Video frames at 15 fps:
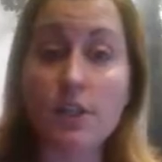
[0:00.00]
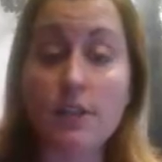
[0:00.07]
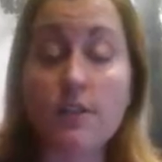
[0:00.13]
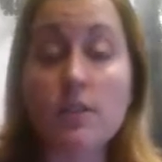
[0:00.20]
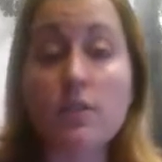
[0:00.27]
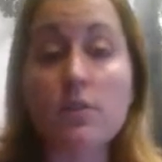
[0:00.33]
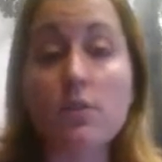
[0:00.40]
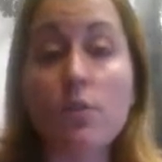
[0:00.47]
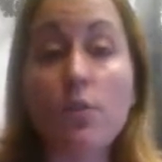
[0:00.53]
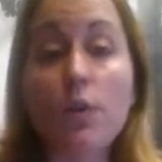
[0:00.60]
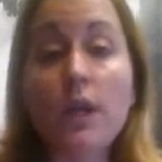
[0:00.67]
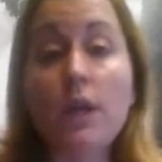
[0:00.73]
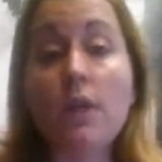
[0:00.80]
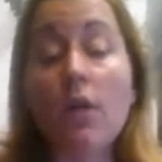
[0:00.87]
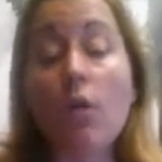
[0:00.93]
chance to
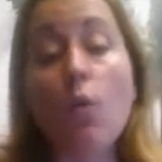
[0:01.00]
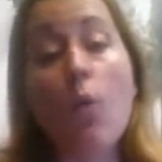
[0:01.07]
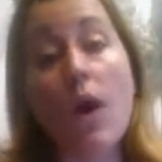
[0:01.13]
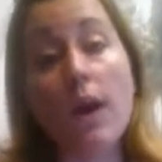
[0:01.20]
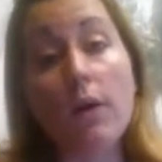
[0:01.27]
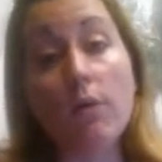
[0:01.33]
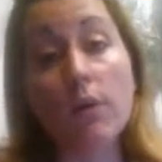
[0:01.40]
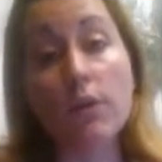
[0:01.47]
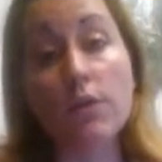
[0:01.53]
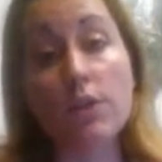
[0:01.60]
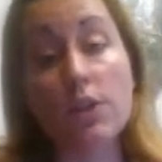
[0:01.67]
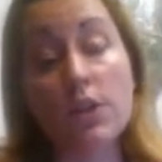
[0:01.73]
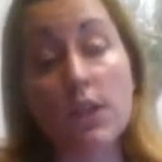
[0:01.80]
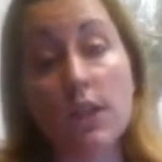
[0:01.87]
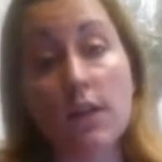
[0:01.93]
win a 1-hour
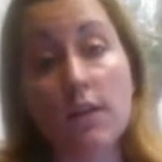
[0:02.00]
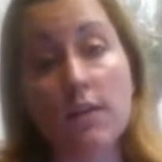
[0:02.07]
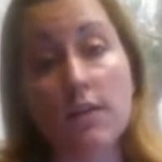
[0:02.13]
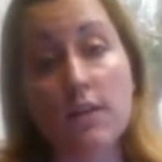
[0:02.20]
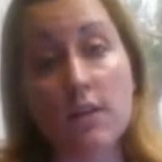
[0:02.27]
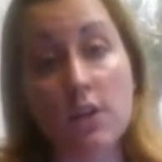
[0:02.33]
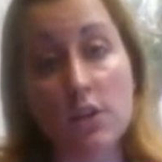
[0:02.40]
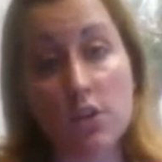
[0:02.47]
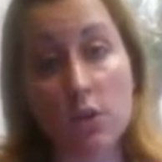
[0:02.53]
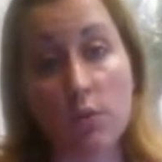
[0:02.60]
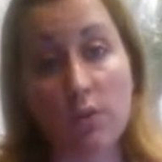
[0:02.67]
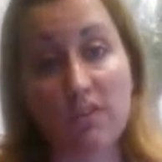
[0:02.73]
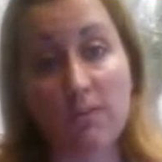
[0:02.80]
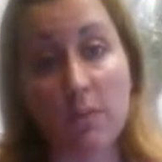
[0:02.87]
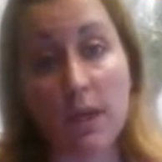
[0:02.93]
coaching
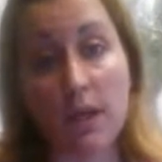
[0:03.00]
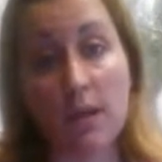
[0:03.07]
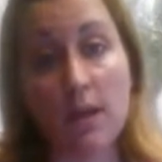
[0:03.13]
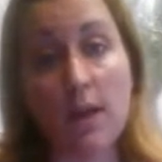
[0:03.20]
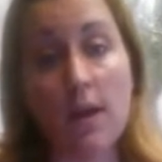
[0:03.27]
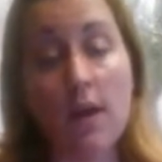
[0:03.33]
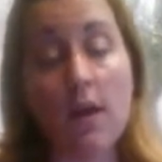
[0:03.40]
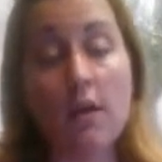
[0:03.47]
session with me